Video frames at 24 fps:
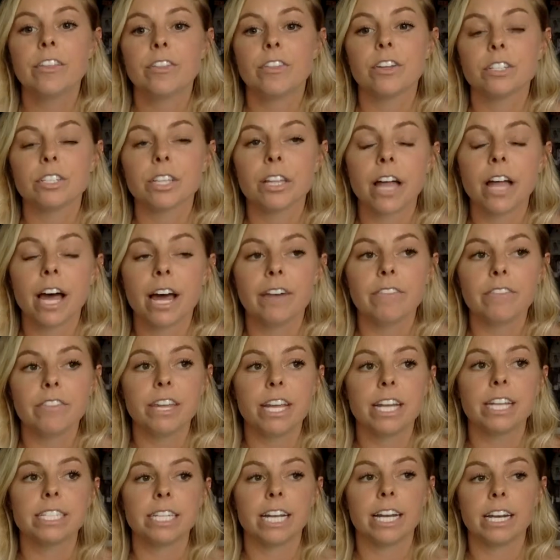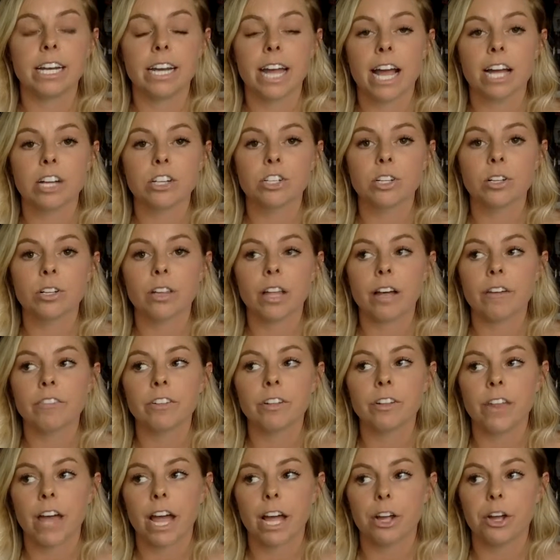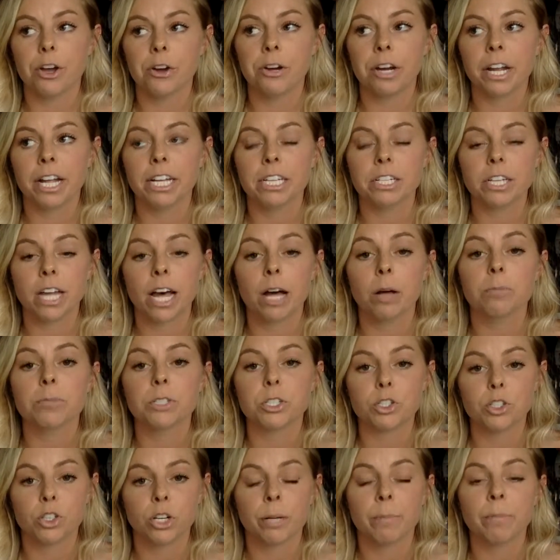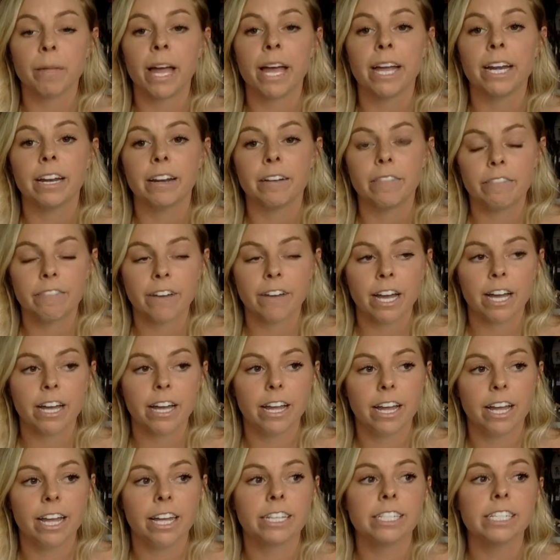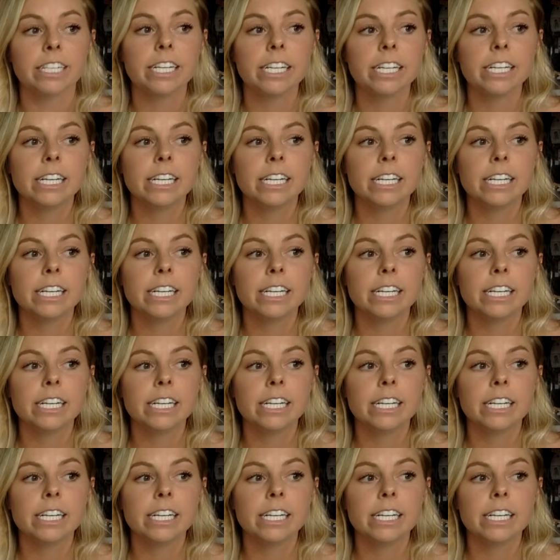There's a lot of things at a national level that coding has helped streamline and